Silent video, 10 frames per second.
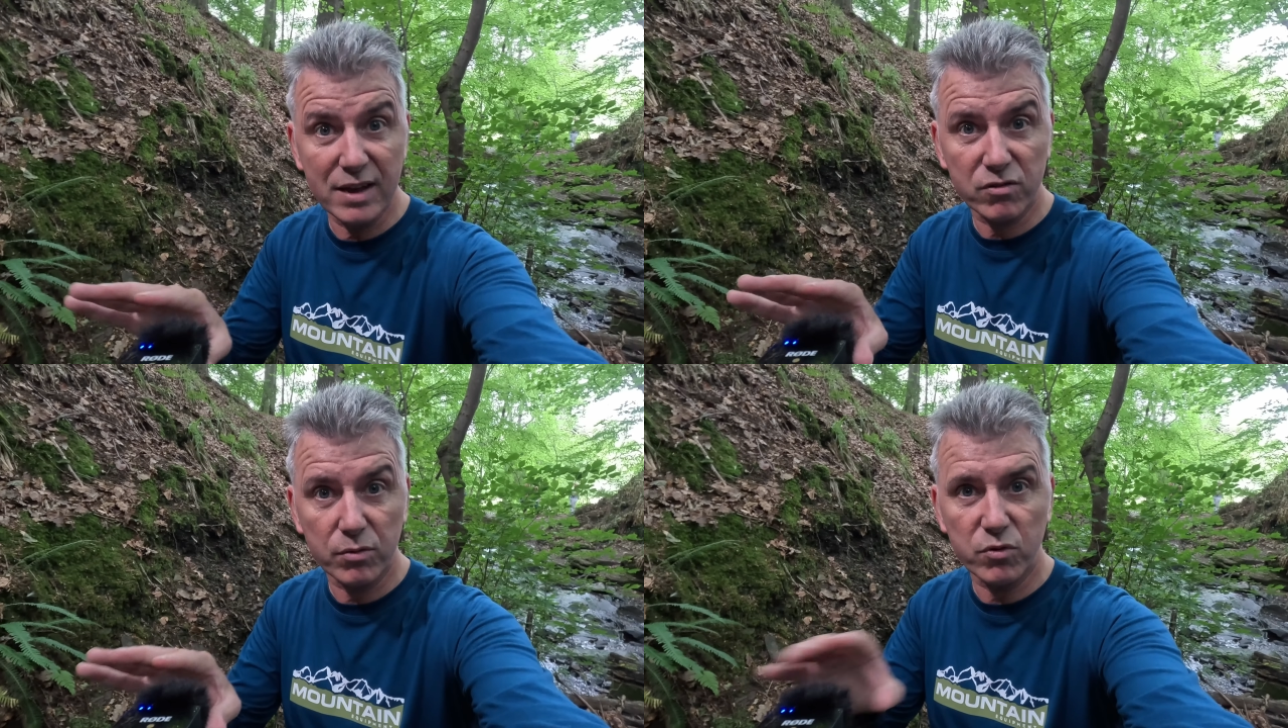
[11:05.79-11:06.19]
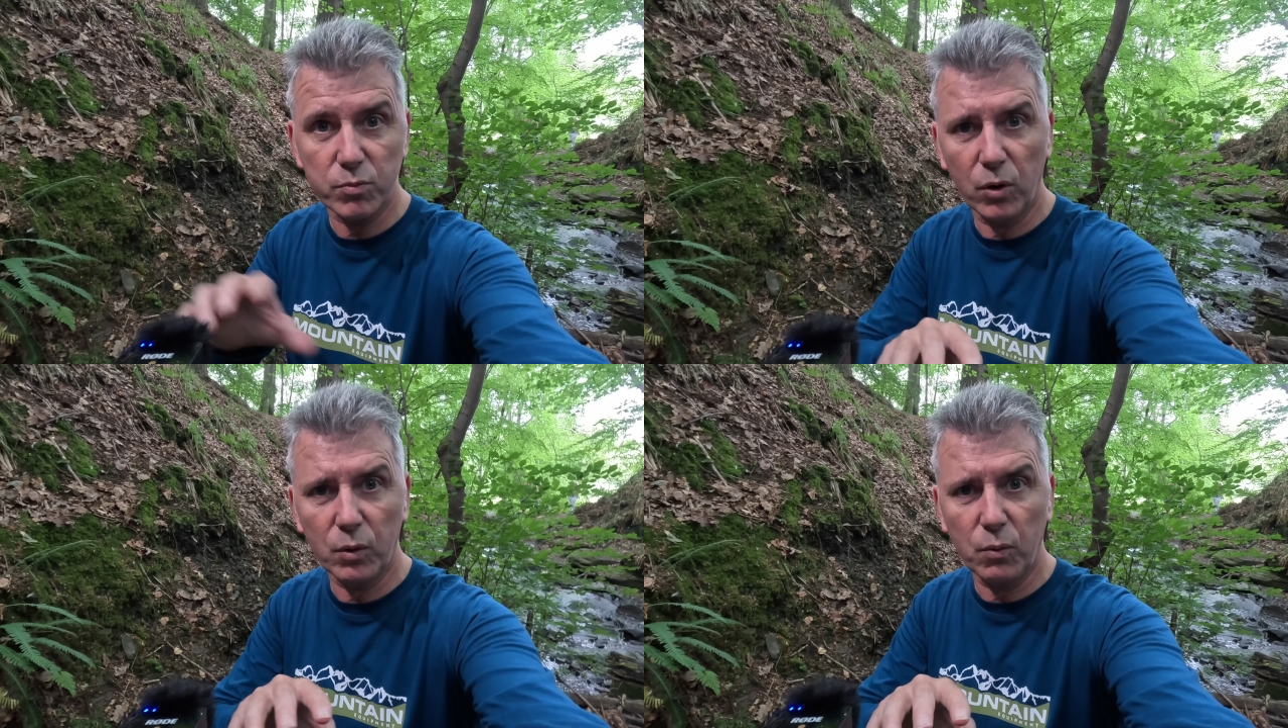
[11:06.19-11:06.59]
is some
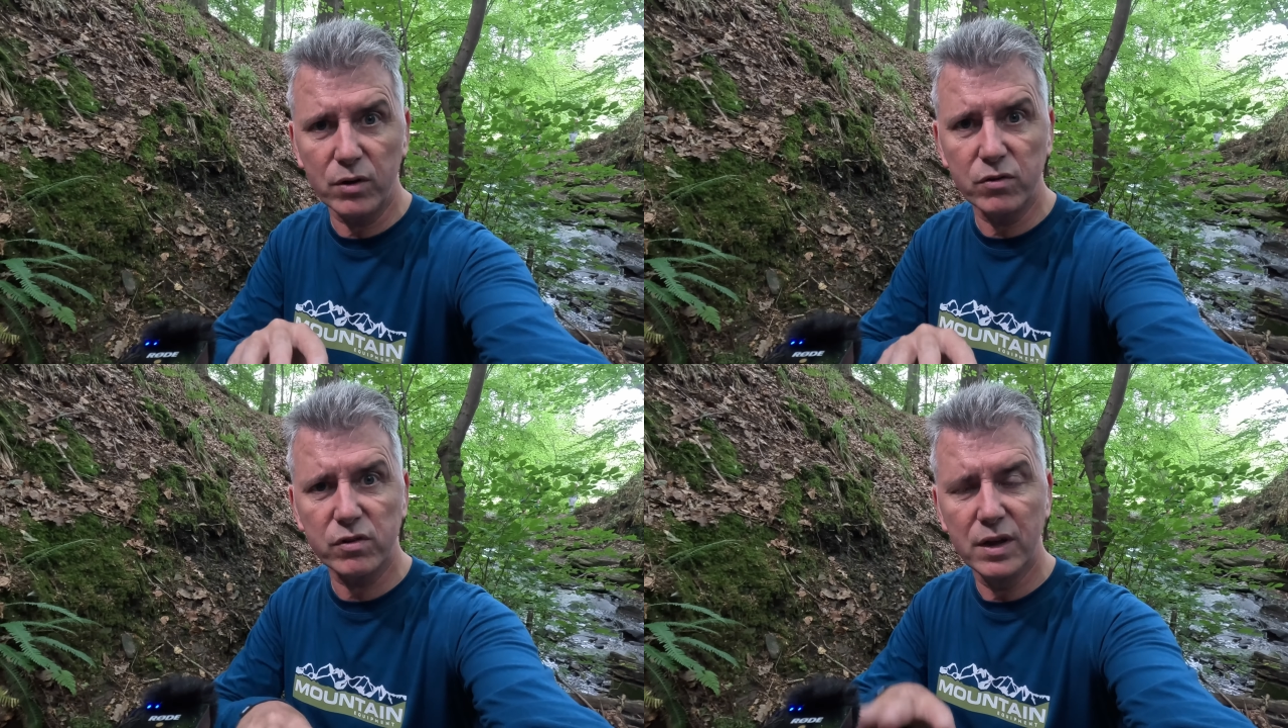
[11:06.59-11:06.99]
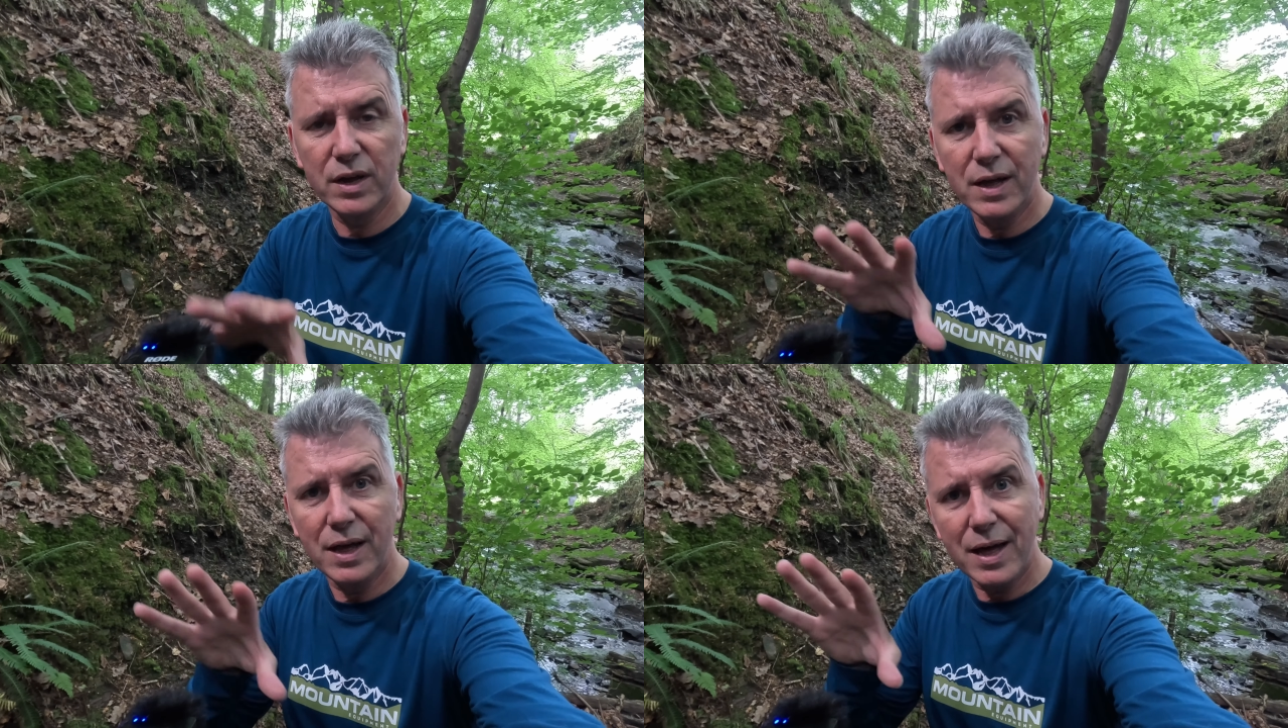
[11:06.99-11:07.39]
smaller ones.
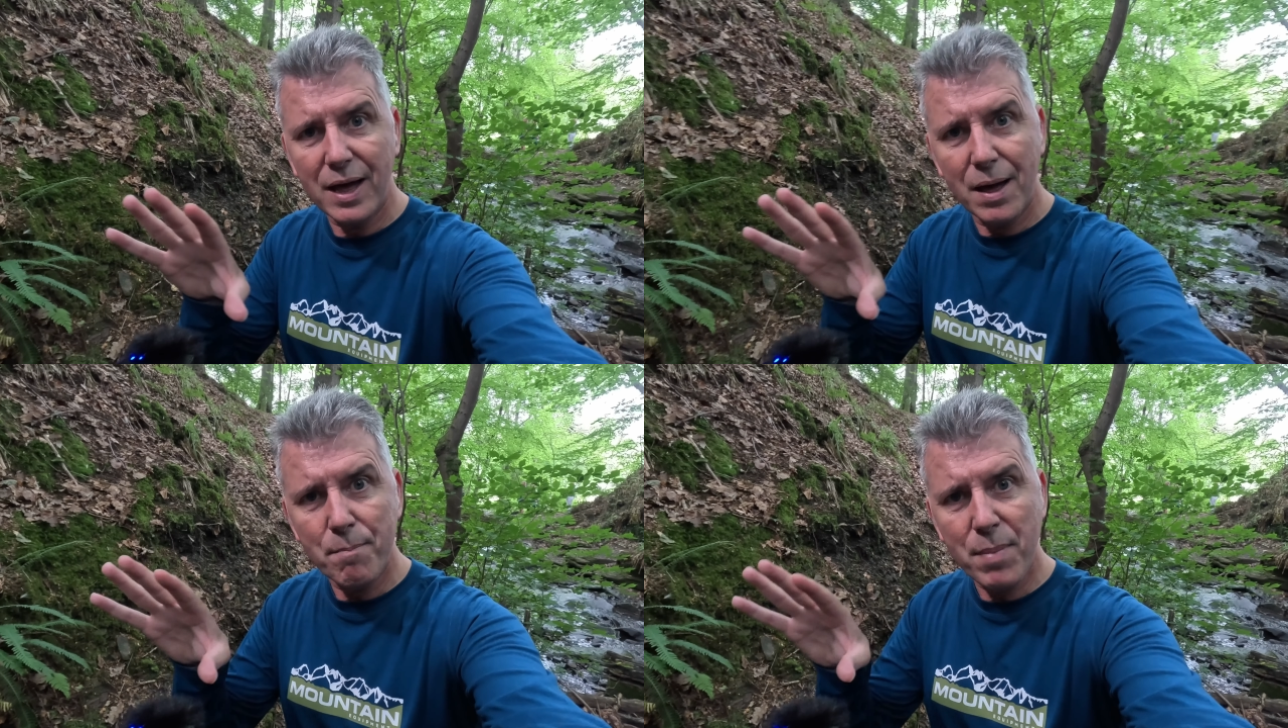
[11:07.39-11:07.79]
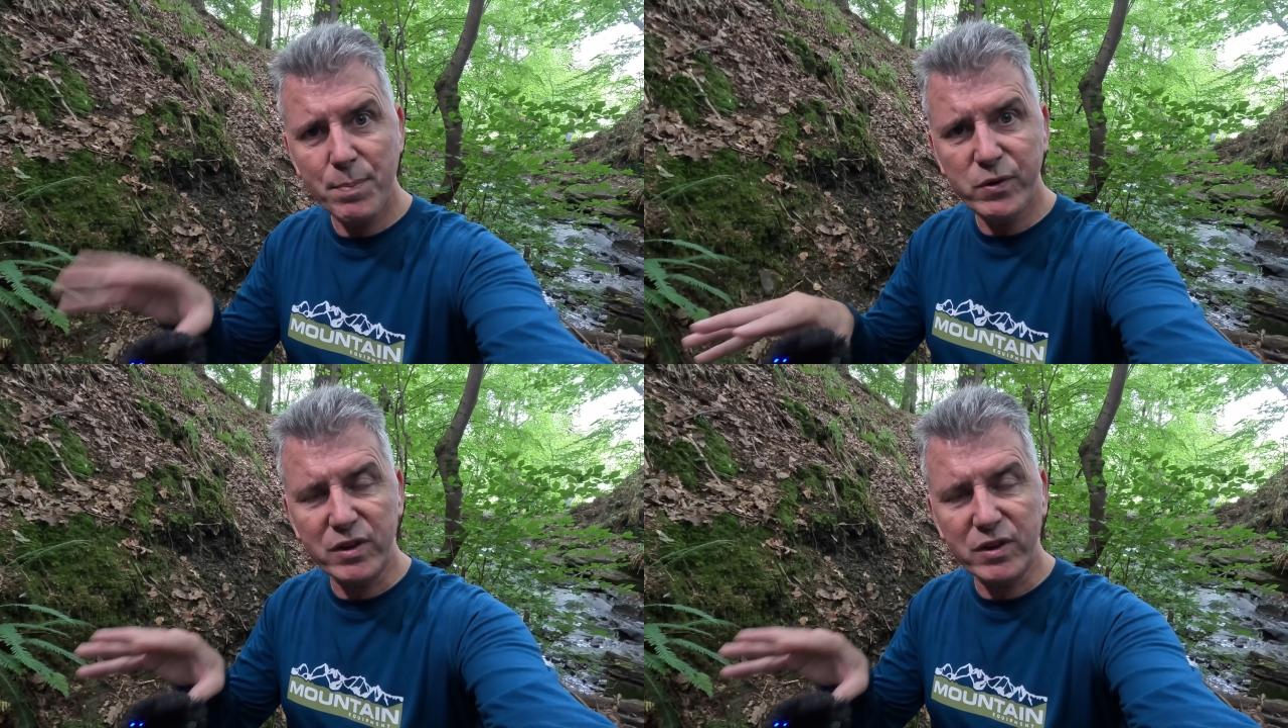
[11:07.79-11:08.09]
Maybe